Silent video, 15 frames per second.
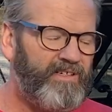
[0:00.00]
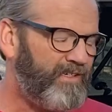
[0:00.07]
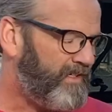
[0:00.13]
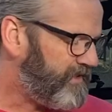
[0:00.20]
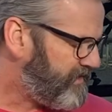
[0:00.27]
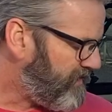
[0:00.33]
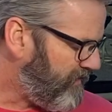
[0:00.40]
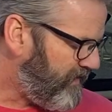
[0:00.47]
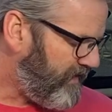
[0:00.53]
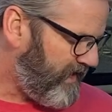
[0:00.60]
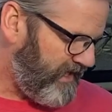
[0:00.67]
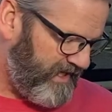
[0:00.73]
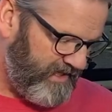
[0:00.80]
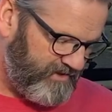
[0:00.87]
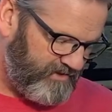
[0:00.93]
so that
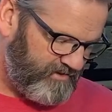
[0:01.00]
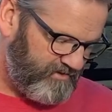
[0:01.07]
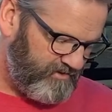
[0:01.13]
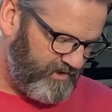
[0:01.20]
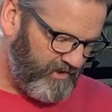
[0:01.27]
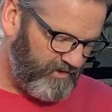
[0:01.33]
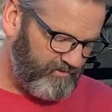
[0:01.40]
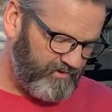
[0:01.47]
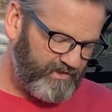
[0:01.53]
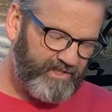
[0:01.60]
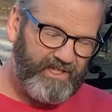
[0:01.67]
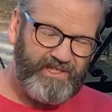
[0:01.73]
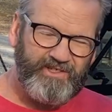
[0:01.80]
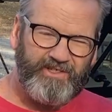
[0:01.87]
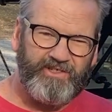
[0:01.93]
then it's, you know, it's
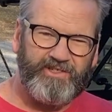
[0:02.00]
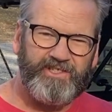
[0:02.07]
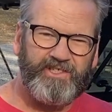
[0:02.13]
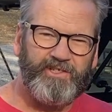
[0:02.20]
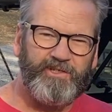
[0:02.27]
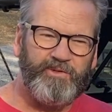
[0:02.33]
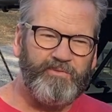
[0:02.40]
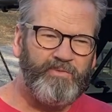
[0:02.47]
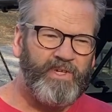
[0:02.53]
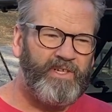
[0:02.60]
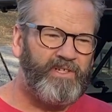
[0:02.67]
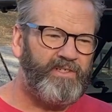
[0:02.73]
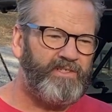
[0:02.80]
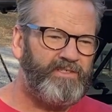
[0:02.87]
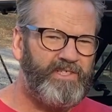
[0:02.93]
easier to
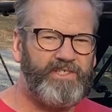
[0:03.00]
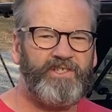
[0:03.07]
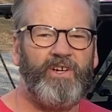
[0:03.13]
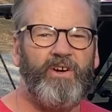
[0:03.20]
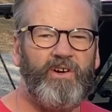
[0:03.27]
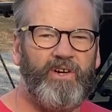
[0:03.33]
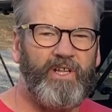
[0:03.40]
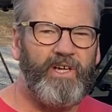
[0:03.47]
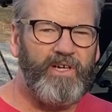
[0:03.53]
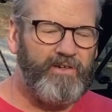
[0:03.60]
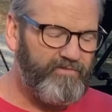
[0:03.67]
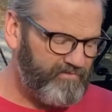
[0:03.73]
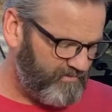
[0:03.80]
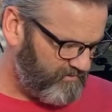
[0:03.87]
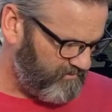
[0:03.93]
discard
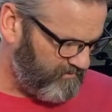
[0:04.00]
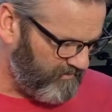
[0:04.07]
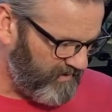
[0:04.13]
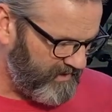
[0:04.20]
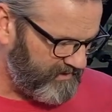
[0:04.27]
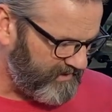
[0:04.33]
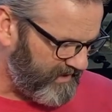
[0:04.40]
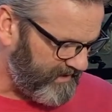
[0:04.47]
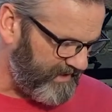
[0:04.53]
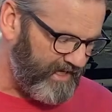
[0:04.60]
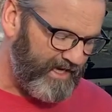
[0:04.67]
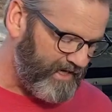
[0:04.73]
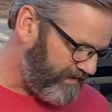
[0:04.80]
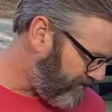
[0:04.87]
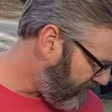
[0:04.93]
of when it's like
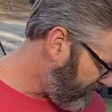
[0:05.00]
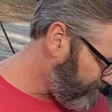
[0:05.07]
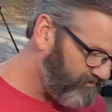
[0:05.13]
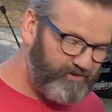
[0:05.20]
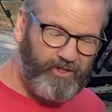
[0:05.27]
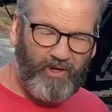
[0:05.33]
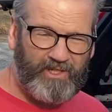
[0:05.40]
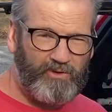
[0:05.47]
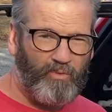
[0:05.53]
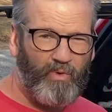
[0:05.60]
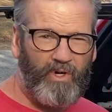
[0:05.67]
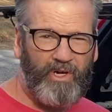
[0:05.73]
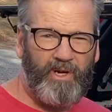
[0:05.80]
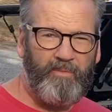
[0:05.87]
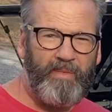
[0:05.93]
that. You don't have to
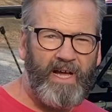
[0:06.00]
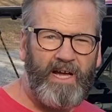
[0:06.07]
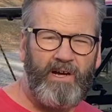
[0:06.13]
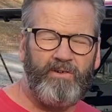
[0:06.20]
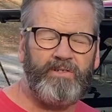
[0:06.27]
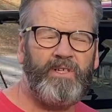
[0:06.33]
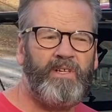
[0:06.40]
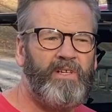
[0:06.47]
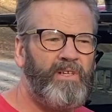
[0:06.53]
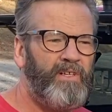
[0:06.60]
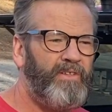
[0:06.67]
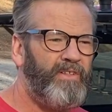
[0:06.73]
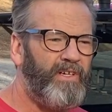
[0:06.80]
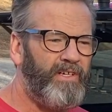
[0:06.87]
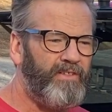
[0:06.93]
worry about
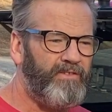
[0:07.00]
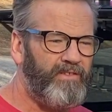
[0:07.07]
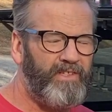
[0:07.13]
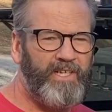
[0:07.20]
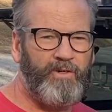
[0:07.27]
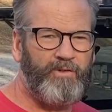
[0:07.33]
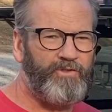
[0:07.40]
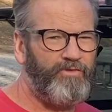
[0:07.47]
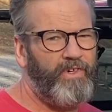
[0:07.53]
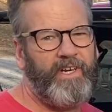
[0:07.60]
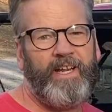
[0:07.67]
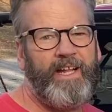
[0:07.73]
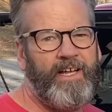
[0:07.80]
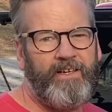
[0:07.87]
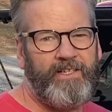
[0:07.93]
liquids
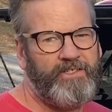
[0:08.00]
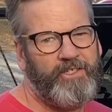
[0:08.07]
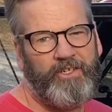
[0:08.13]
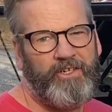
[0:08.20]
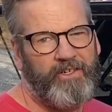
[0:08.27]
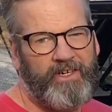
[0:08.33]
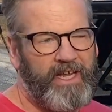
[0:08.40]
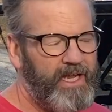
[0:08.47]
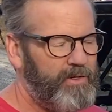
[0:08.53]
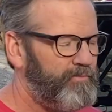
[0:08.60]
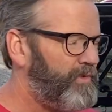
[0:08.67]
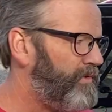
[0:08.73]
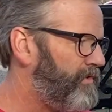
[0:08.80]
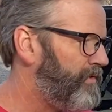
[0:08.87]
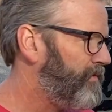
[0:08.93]
running out into your
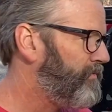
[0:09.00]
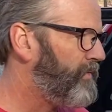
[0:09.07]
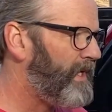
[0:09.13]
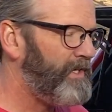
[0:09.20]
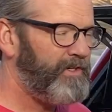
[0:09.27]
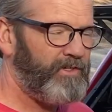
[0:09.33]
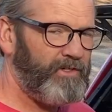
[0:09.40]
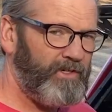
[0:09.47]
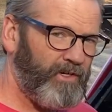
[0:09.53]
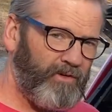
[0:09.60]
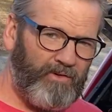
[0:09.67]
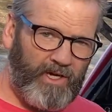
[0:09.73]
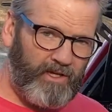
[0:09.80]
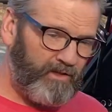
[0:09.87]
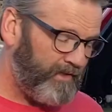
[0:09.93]
camper while you're, you
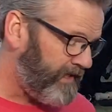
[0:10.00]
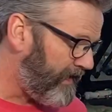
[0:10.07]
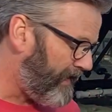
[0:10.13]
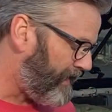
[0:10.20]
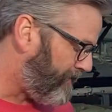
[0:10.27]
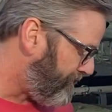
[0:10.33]
know, hauling it out